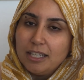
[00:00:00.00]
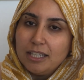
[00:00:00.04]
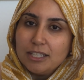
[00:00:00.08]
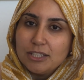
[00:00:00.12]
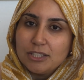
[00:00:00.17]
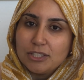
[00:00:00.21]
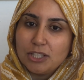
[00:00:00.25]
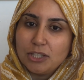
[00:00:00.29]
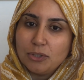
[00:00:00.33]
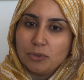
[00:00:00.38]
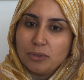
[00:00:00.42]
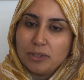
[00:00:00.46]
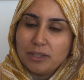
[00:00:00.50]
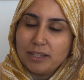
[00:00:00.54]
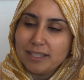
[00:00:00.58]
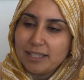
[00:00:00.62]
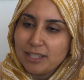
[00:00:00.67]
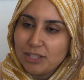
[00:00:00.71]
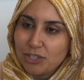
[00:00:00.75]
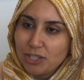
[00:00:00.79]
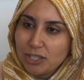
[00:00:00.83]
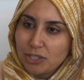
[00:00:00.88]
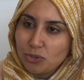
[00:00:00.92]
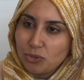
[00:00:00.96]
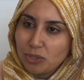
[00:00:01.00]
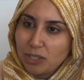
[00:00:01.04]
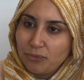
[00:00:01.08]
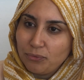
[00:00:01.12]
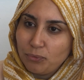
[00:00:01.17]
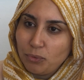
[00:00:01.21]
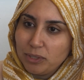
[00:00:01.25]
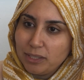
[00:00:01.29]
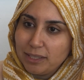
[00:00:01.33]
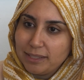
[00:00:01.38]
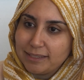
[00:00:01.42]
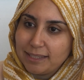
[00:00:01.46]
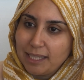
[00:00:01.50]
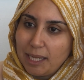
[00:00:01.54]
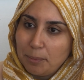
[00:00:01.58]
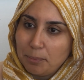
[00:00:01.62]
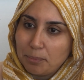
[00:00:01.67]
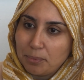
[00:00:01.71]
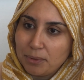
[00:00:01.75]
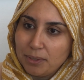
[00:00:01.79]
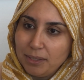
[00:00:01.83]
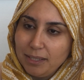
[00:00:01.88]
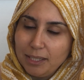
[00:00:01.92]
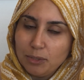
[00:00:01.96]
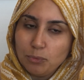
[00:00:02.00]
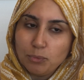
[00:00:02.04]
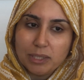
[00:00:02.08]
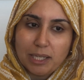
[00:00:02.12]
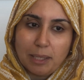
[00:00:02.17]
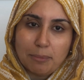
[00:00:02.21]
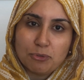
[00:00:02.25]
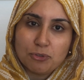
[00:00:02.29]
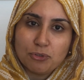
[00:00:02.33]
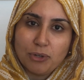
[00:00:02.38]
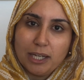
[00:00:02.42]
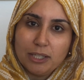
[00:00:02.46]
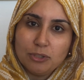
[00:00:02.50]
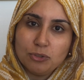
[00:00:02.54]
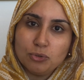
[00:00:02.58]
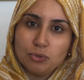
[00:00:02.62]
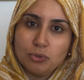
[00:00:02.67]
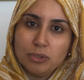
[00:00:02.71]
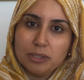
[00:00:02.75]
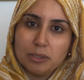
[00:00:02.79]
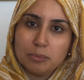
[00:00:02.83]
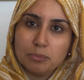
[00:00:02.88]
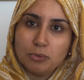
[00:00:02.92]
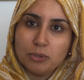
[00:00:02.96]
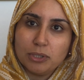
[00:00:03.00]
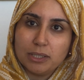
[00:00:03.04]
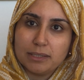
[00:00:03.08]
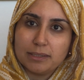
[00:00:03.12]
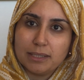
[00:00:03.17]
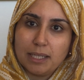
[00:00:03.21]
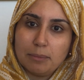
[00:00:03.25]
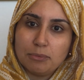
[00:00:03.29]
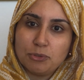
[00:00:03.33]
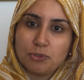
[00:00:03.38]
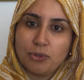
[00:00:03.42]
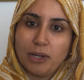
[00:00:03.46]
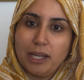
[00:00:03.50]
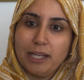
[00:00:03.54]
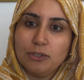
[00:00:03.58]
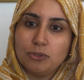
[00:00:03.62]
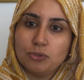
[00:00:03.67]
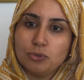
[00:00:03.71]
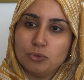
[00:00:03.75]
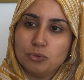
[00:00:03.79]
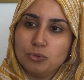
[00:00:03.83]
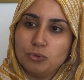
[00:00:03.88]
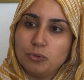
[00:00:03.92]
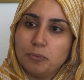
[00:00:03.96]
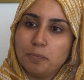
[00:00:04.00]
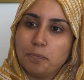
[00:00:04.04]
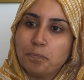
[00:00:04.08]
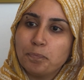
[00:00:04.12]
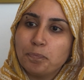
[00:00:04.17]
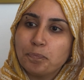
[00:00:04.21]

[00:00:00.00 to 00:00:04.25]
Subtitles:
So this is just to give one example, and what I'm trying to do in the book is I'm trying to